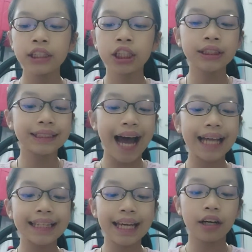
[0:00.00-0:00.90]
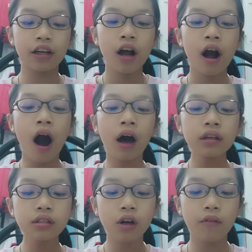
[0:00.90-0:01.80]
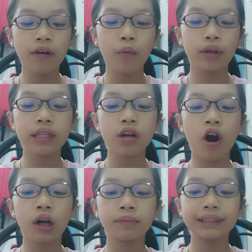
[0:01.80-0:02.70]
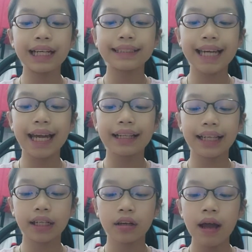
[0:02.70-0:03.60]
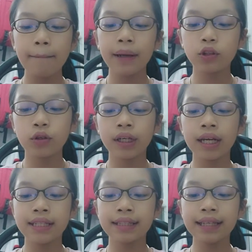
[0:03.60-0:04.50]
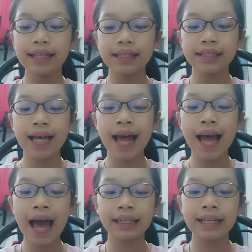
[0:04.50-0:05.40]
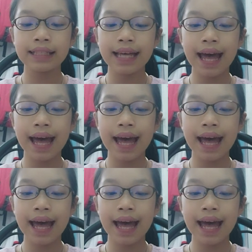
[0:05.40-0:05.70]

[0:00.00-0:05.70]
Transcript: just sat there on the sofa with his arms dangling between his knees and his